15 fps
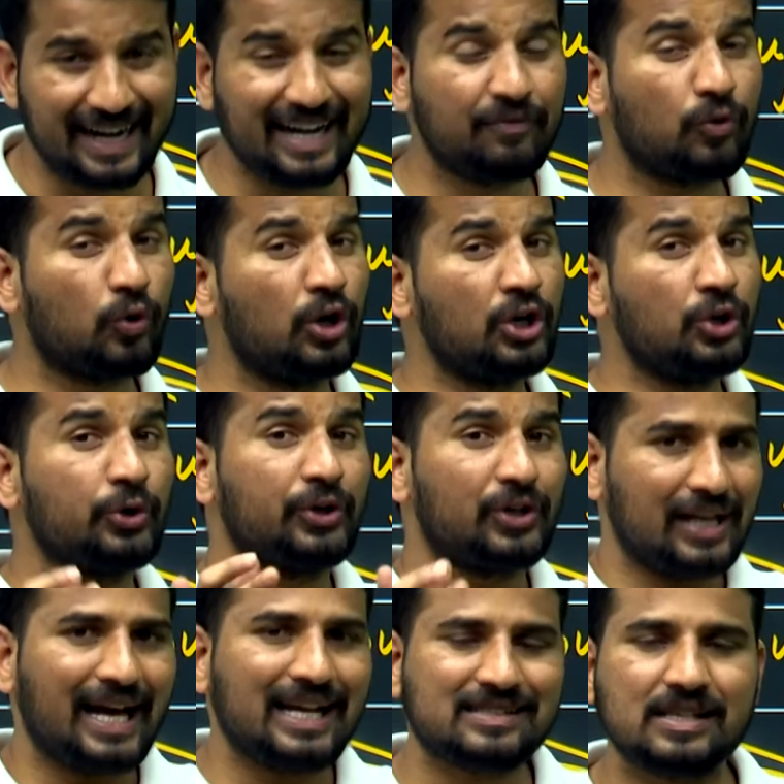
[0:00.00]
And if you want to
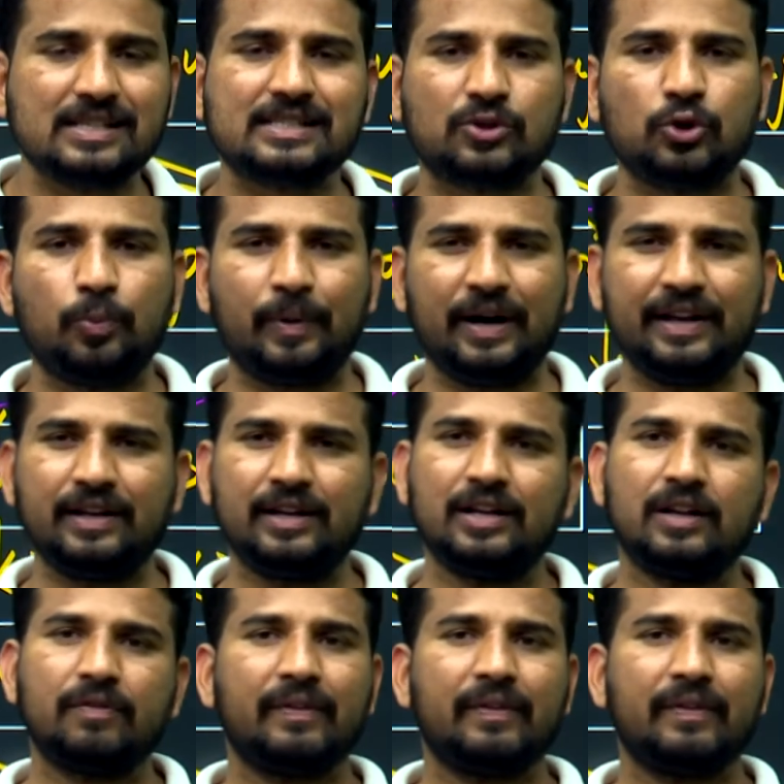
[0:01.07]
utilize this coupon,